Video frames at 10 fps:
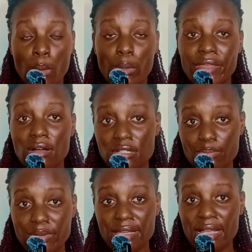without
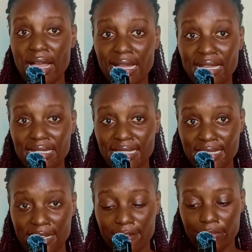being in the
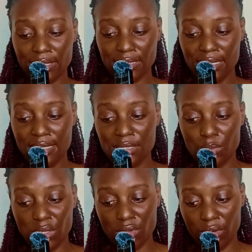tech field? That is
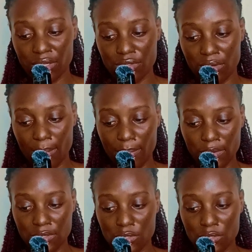what we're going to talk about.